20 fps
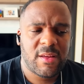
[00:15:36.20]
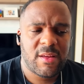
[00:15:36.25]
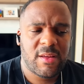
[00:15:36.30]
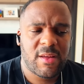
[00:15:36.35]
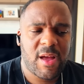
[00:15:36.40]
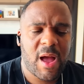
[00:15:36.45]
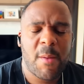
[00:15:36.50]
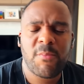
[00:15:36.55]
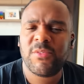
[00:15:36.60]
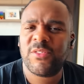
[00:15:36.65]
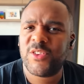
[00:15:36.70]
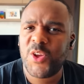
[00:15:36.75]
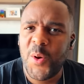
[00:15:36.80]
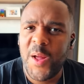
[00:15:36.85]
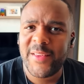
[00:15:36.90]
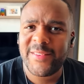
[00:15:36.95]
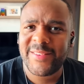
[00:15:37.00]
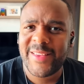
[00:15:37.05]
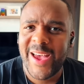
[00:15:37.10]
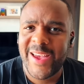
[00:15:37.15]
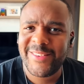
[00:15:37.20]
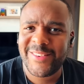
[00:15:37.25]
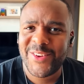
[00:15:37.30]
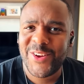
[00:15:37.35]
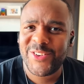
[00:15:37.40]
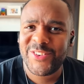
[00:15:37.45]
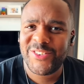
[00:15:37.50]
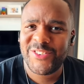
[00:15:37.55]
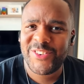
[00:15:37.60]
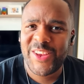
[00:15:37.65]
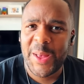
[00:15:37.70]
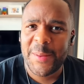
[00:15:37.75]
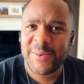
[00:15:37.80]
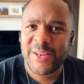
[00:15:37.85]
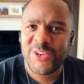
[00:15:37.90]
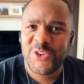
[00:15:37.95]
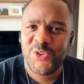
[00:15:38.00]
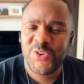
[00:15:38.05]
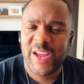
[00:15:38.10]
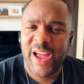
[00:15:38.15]
I'm so excited to go to Germany.
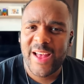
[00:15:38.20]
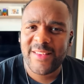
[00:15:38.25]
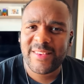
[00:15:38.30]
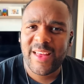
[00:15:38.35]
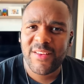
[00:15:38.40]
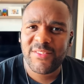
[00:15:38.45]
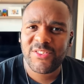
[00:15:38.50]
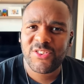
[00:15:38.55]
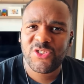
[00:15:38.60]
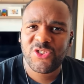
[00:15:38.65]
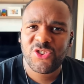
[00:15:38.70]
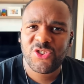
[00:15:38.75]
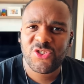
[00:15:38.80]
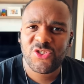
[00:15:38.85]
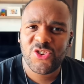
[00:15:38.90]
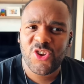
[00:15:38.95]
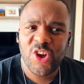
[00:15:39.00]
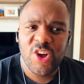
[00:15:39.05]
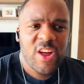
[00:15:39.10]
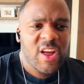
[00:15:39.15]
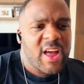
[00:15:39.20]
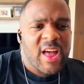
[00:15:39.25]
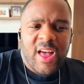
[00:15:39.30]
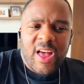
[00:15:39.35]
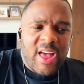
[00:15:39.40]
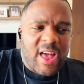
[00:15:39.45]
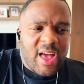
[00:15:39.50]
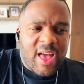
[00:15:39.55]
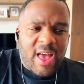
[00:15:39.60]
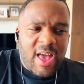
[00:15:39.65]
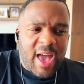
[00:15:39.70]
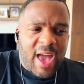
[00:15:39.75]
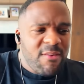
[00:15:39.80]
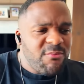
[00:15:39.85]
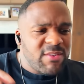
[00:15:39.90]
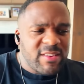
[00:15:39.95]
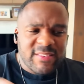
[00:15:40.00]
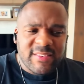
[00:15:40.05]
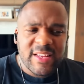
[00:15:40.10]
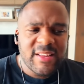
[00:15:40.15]
You guys have so,
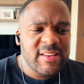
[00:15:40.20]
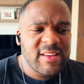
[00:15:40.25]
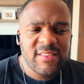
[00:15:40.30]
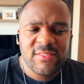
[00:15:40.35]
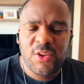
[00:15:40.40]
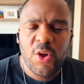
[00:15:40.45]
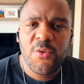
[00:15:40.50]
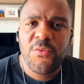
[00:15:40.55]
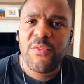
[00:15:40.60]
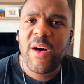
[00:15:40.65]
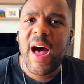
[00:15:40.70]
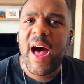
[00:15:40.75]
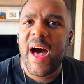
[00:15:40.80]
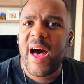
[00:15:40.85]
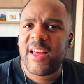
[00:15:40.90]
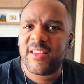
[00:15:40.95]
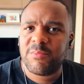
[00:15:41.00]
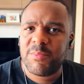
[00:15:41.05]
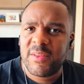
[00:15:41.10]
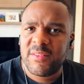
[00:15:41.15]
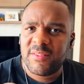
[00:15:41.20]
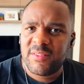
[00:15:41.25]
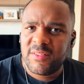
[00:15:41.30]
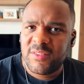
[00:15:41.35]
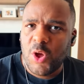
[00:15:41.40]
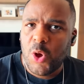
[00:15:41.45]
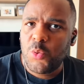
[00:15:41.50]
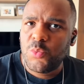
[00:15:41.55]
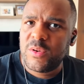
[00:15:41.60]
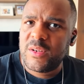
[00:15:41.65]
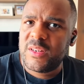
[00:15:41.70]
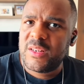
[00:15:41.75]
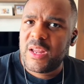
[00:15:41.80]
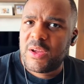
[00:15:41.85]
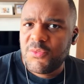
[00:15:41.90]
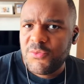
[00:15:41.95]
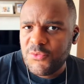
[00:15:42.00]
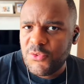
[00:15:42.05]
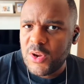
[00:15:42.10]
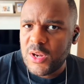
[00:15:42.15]
every city so far has been so
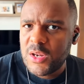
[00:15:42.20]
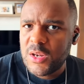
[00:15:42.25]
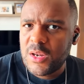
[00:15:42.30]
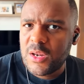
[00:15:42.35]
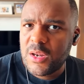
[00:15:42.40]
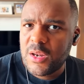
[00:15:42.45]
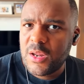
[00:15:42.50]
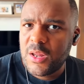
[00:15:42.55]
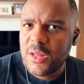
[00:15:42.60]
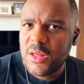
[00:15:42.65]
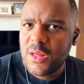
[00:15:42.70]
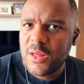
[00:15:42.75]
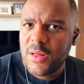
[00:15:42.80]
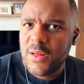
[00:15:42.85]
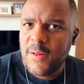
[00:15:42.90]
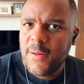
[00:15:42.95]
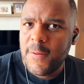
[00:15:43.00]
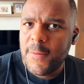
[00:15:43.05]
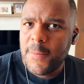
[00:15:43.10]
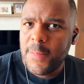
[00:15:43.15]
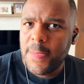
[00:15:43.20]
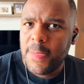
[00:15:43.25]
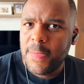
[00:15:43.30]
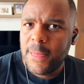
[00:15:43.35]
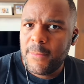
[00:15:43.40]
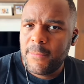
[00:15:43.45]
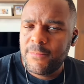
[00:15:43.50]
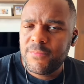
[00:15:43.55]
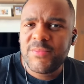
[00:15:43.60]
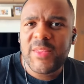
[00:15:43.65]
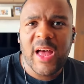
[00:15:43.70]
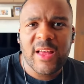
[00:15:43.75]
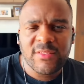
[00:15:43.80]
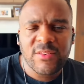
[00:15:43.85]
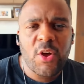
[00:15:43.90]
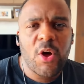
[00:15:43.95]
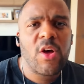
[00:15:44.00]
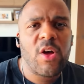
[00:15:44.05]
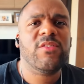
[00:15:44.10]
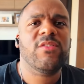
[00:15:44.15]
different. That's
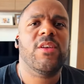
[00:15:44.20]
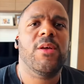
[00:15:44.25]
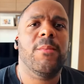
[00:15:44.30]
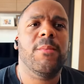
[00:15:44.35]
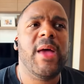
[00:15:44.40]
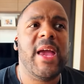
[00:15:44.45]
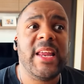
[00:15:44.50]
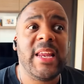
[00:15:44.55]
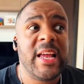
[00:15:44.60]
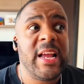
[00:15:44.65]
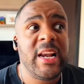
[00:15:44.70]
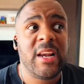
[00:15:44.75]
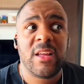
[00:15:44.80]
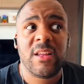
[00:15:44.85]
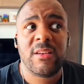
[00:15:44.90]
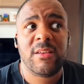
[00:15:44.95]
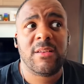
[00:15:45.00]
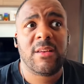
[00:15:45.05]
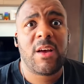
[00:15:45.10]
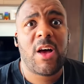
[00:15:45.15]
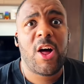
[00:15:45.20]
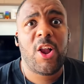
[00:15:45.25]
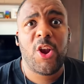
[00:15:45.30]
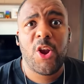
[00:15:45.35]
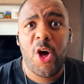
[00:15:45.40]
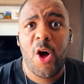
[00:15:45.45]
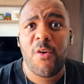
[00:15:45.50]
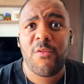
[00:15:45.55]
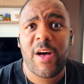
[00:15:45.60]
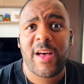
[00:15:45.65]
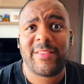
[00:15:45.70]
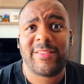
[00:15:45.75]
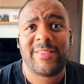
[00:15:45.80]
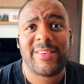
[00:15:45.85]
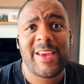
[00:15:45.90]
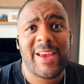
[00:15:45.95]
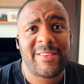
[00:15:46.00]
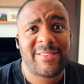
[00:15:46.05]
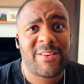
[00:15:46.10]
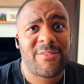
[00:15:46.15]
awesome. In England, a lot of our
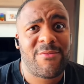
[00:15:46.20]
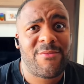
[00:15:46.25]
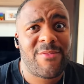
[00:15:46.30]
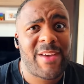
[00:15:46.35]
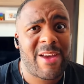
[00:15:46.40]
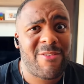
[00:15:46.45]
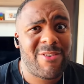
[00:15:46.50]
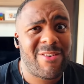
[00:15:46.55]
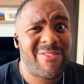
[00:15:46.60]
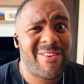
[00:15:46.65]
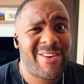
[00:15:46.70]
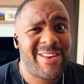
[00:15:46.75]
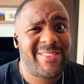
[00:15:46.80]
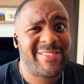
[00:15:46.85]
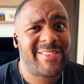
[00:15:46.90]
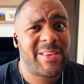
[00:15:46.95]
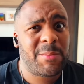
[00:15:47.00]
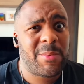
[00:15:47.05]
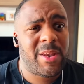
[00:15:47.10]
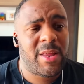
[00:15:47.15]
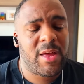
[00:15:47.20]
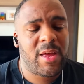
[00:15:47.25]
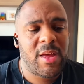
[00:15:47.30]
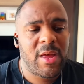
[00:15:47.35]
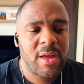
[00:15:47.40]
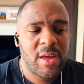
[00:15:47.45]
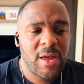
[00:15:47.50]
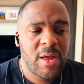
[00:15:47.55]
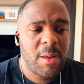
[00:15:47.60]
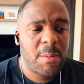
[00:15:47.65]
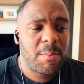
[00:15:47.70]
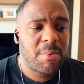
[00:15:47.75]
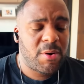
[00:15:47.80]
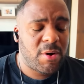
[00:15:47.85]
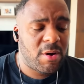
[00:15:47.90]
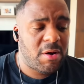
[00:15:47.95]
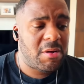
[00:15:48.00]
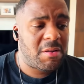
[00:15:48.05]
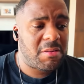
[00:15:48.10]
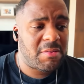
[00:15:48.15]
cities are very, very similar.
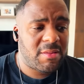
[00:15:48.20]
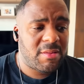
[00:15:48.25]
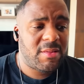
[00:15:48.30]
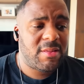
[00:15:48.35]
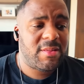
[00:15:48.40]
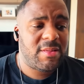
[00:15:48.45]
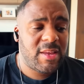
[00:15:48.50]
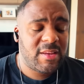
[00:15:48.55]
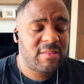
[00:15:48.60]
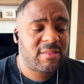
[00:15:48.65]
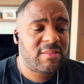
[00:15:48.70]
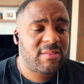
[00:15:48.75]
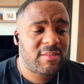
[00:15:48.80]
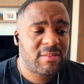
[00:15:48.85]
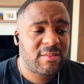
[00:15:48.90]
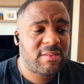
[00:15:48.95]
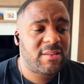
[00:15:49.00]
But this,